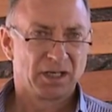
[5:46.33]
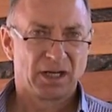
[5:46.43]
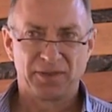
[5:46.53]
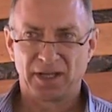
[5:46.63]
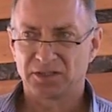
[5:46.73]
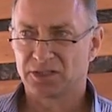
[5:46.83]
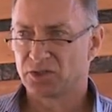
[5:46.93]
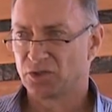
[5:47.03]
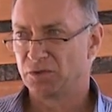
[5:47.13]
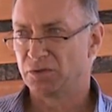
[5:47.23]
And that's
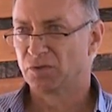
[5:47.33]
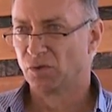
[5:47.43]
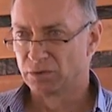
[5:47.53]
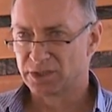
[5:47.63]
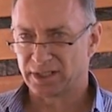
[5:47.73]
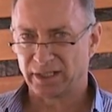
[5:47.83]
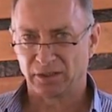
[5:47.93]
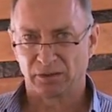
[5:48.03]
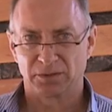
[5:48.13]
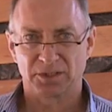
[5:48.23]
to all
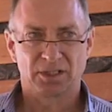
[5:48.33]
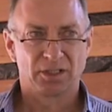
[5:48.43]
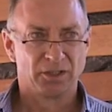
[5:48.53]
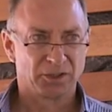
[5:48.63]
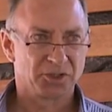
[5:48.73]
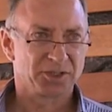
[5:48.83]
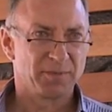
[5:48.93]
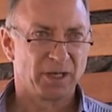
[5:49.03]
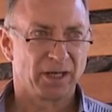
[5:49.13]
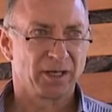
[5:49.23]
stakeholders, not just the
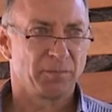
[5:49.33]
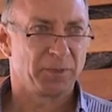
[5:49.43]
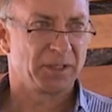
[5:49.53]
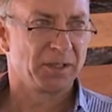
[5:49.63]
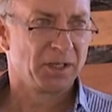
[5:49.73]
mining company,